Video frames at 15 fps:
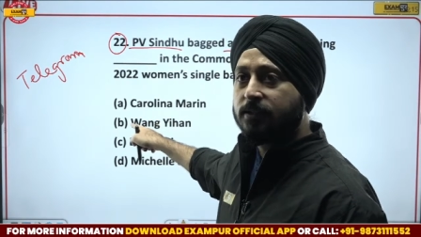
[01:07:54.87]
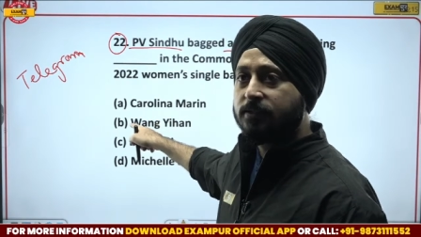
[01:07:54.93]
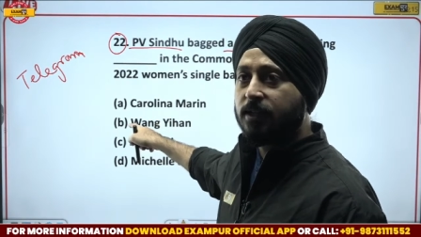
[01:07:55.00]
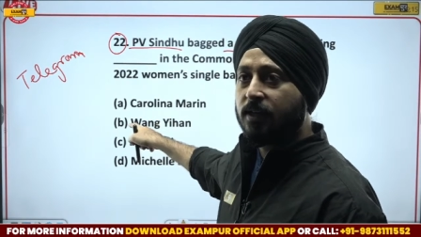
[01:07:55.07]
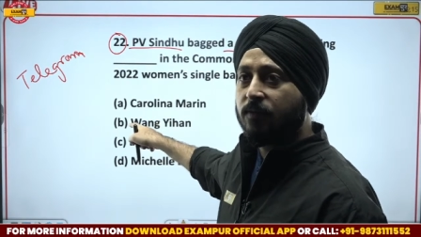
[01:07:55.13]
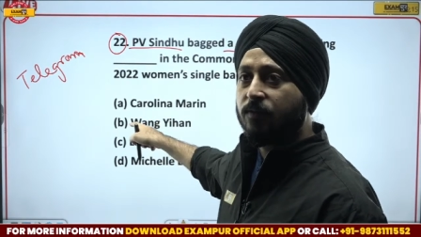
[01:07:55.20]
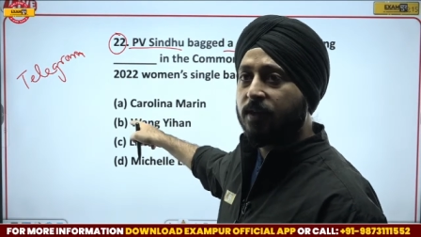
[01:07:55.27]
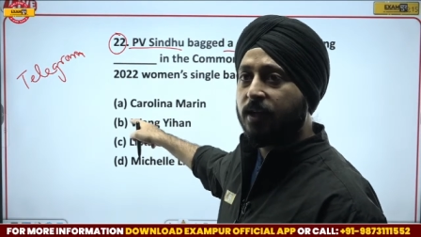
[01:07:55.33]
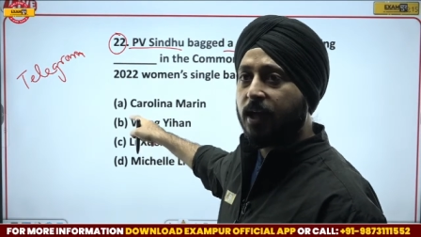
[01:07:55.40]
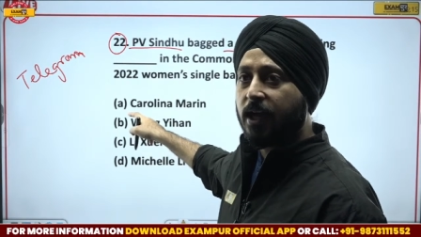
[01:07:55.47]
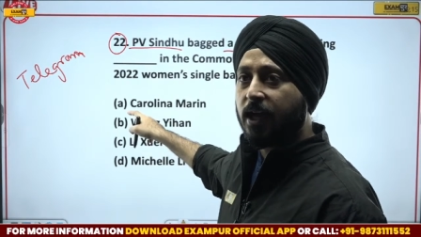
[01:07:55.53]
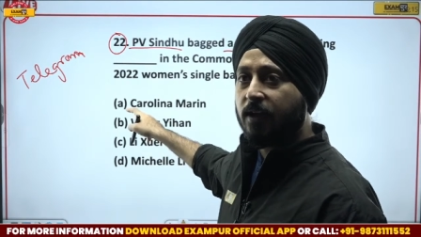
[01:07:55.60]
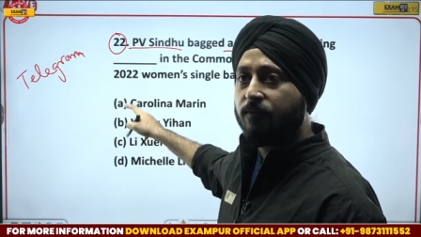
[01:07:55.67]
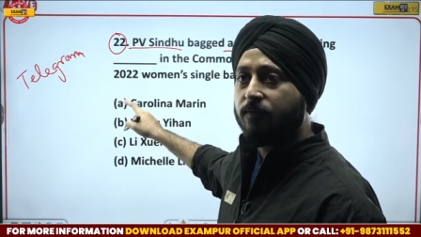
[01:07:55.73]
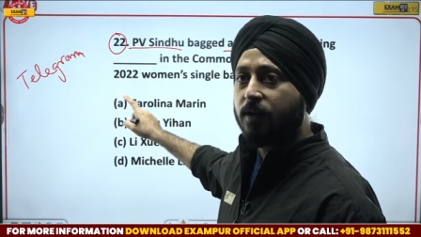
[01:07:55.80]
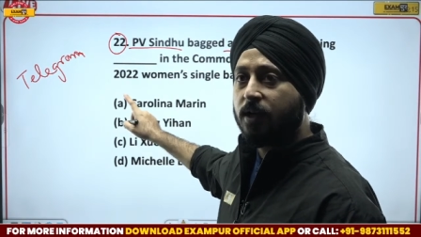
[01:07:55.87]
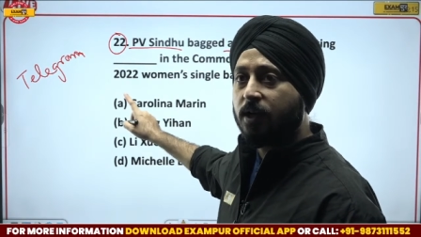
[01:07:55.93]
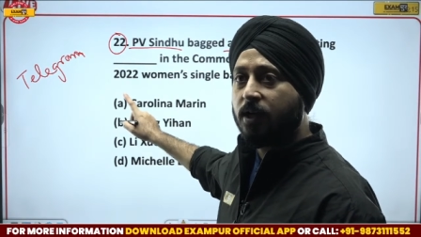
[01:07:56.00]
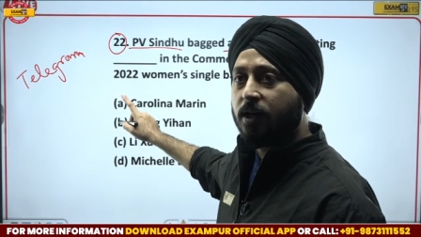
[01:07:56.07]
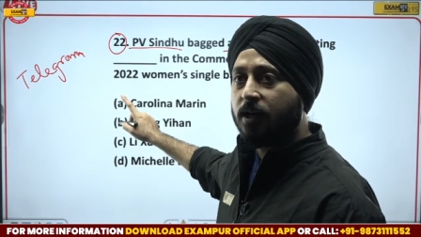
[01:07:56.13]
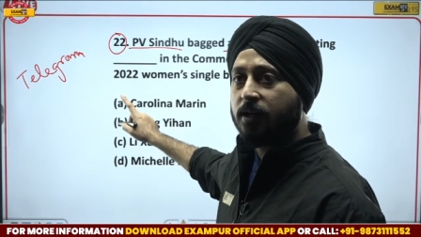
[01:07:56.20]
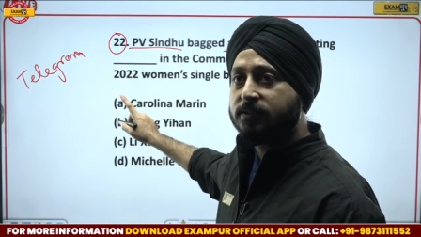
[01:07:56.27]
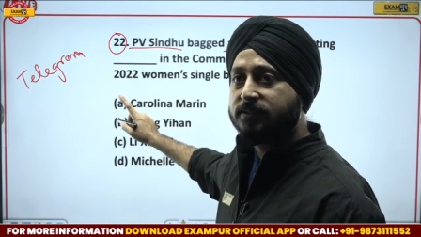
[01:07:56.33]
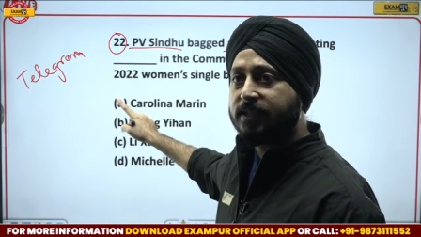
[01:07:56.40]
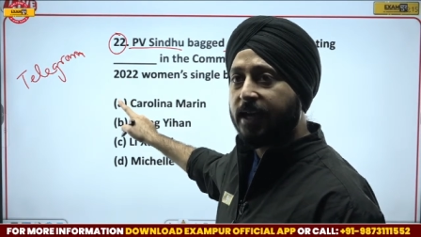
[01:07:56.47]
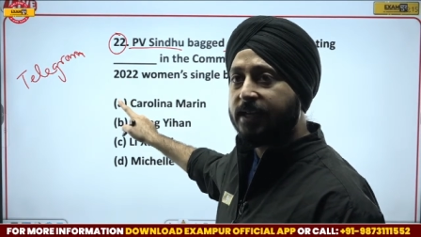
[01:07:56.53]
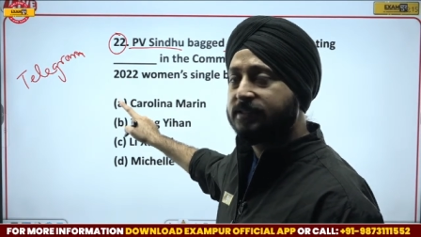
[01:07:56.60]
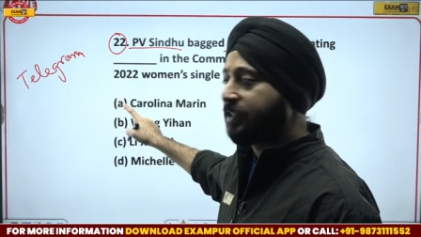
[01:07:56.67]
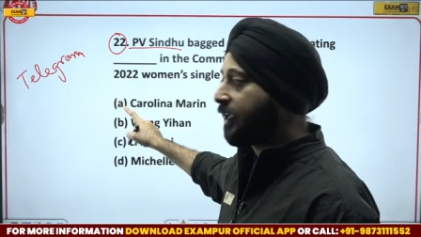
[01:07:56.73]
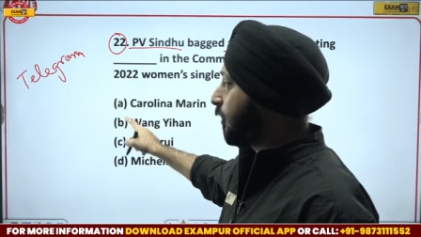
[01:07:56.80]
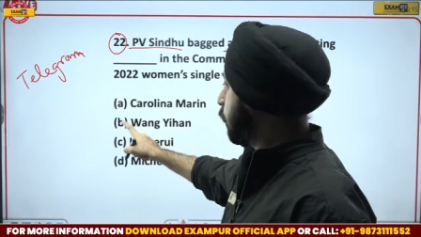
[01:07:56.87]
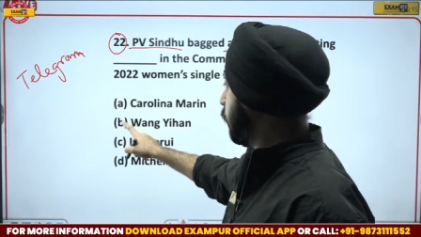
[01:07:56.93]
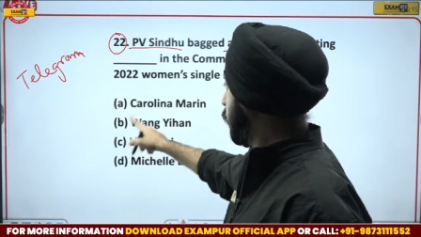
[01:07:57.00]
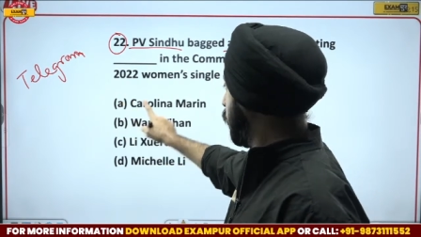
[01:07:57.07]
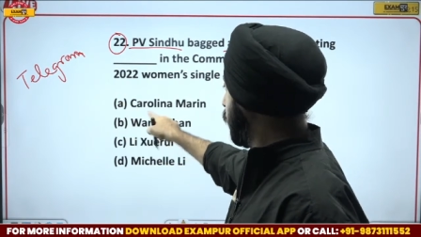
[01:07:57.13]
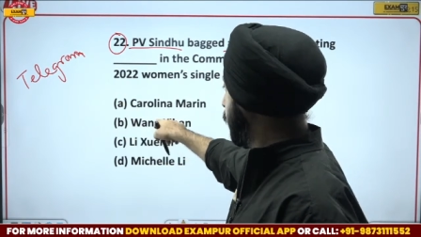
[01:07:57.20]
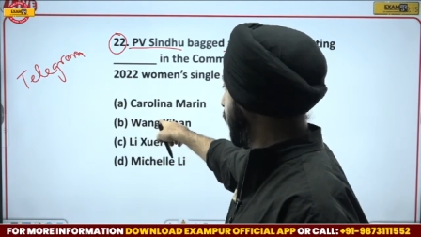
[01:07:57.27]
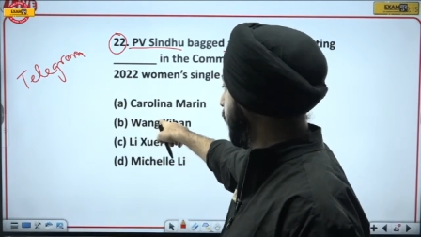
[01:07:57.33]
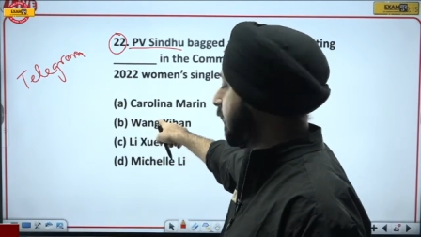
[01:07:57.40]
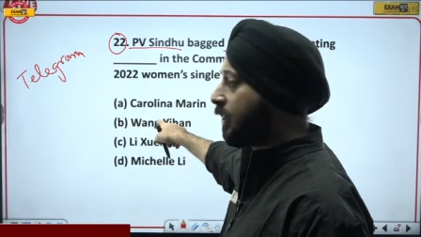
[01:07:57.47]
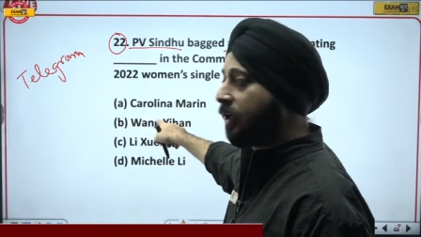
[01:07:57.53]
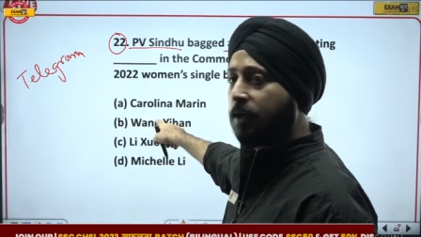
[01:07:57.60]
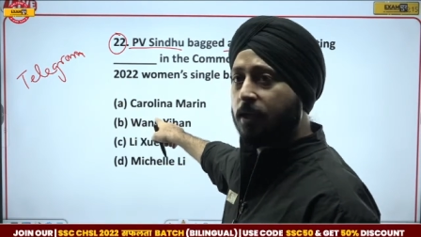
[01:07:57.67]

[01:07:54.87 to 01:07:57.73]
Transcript: Then we have uh, Sai saying 22B.